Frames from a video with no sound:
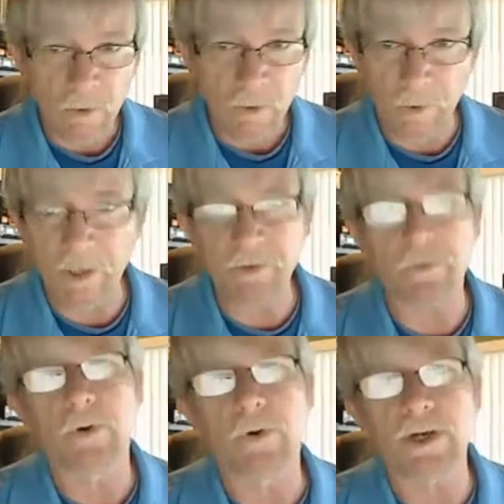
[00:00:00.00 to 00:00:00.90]
or in
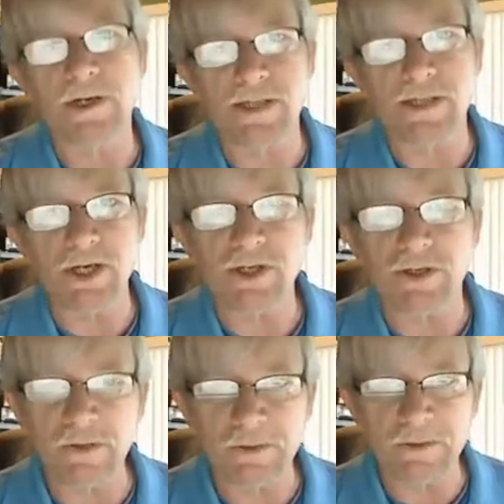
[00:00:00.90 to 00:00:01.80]
your
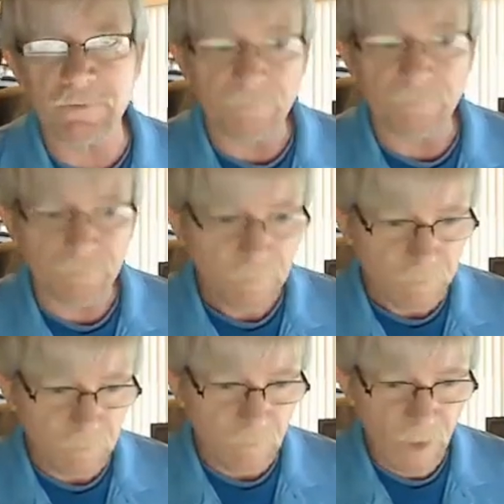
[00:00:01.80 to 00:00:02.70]
organization
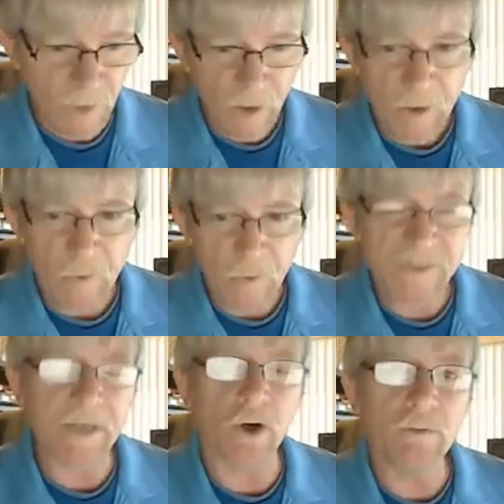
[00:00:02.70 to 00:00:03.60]
who is at